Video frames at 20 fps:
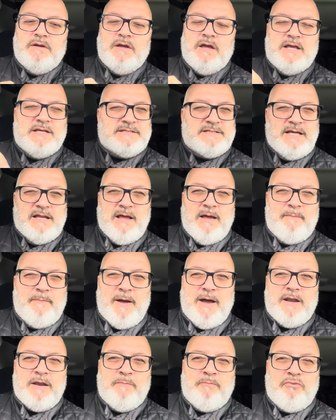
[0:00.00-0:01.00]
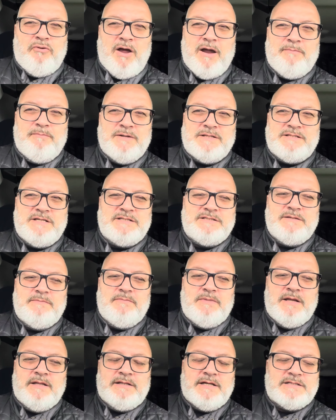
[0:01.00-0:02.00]
is it about the
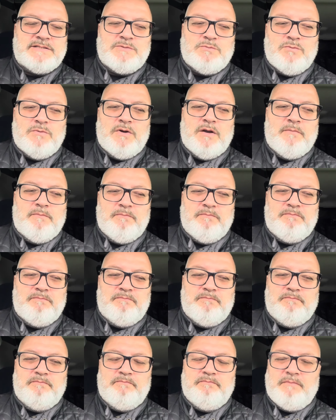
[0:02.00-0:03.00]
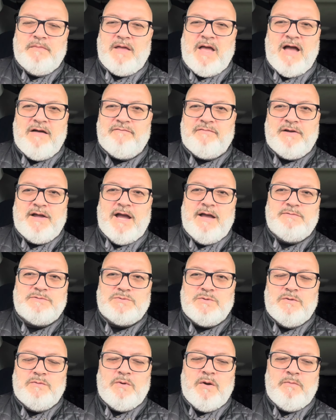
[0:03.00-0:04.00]
pragmatism? He doesn't want to have games
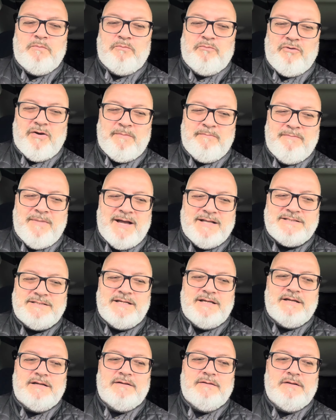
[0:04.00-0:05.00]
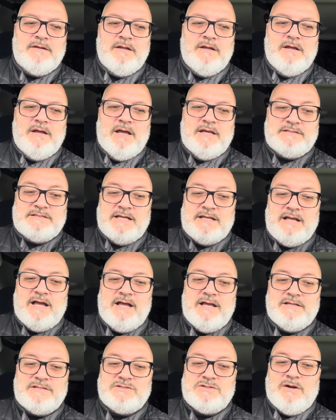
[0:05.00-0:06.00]
where we're pragmatic. He said
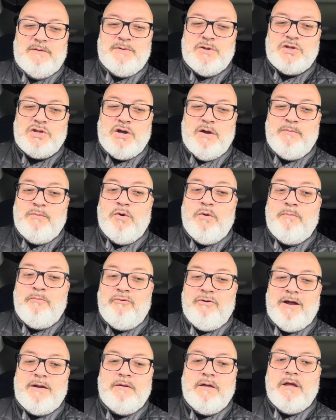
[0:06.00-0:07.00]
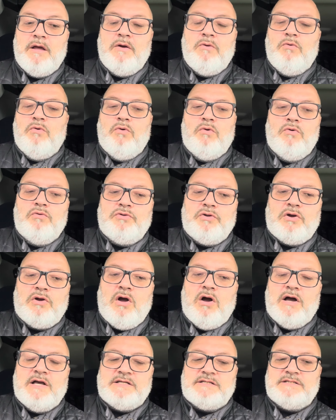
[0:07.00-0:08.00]
it's time to show more all the
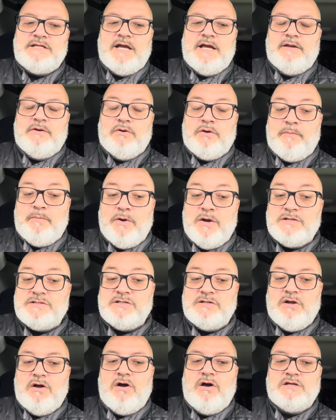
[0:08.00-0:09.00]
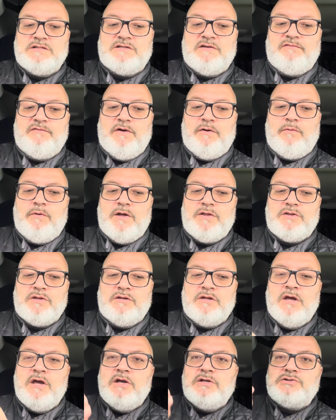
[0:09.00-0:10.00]
guys saying, or the person that asked this very
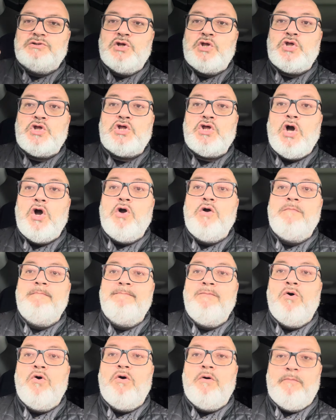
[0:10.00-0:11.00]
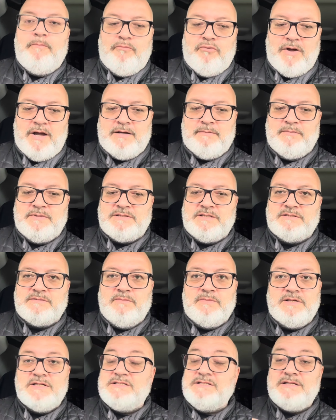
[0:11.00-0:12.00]
question, to show more
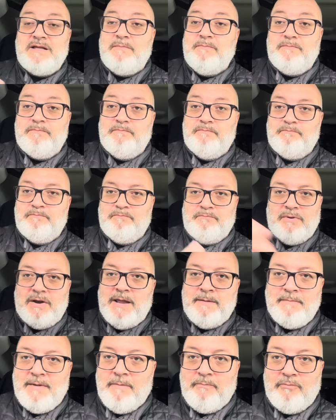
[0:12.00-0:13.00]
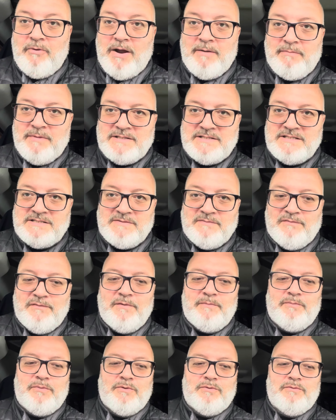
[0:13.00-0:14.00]
pragmatism. Let's say play pragmatism
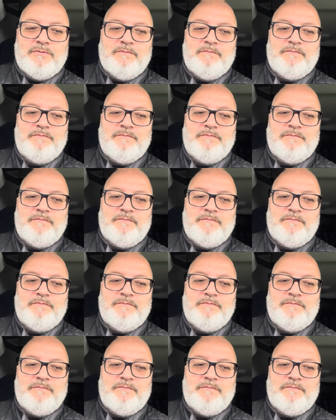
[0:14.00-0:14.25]
football